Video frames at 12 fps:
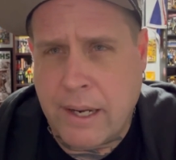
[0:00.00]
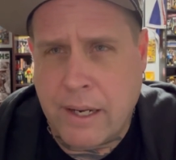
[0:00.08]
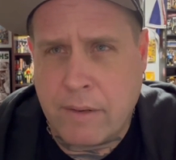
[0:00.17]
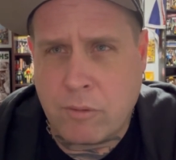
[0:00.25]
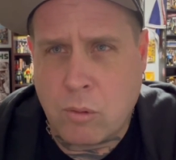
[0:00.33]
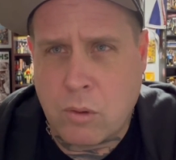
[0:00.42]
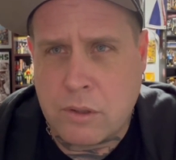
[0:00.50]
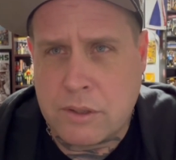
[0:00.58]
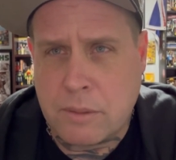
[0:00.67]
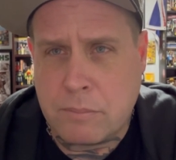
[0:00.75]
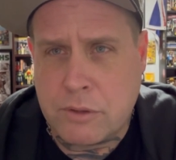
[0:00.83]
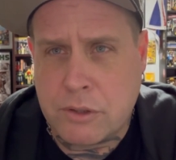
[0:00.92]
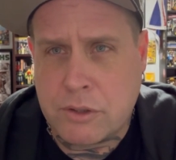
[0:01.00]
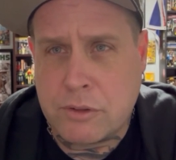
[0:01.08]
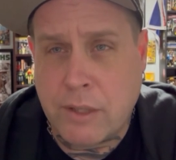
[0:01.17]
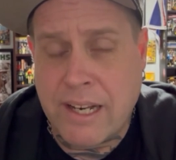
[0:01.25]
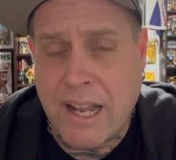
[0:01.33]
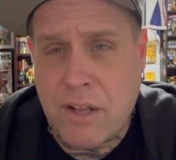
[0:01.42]
and of course some just
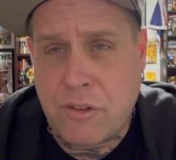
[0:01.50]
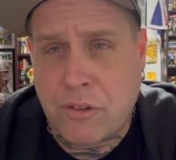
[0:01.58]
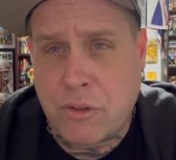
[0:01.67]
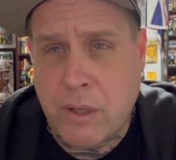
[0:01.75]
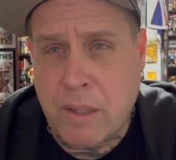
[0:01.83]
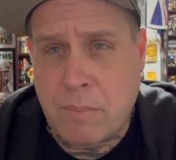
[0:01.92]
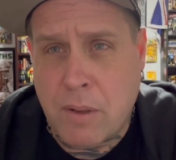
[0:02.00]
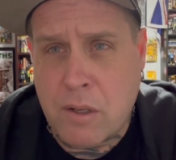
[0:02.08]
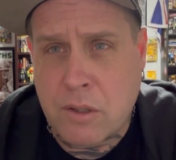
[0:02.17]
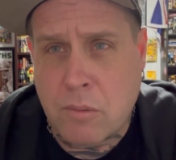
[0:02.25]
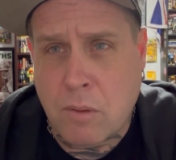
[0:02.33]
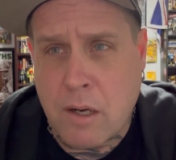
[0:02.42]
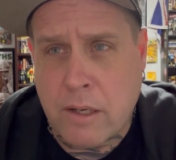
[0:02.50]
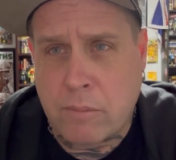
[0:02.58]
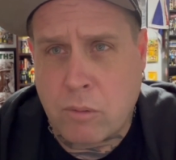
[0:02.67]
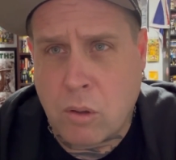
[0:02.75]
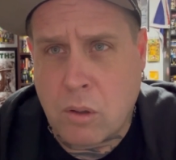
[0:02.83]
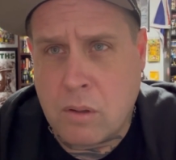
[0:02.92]
straight ahead street punk rock
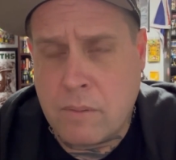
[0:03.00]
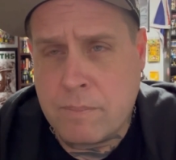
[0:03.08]
and roll